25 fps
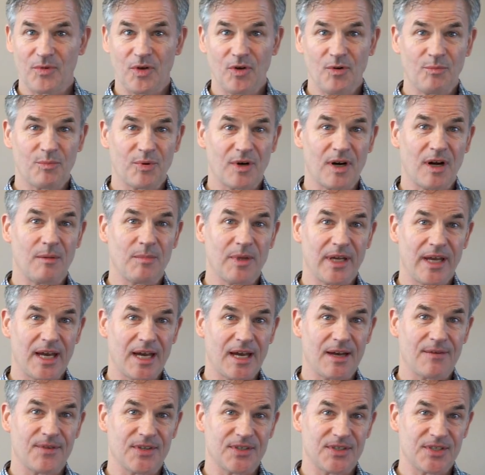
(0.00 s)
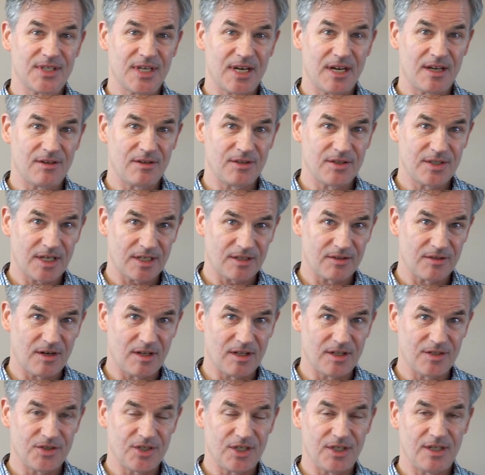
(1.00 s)
you probably have the standard
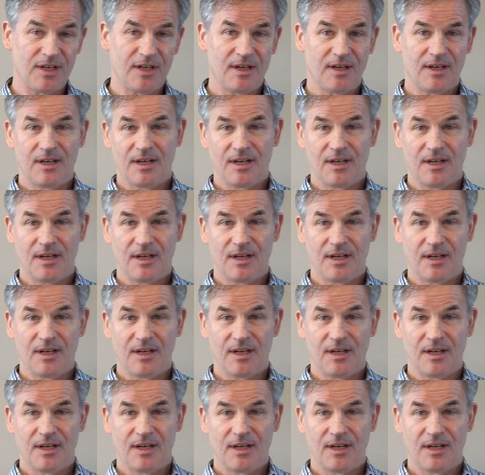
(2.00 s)
technology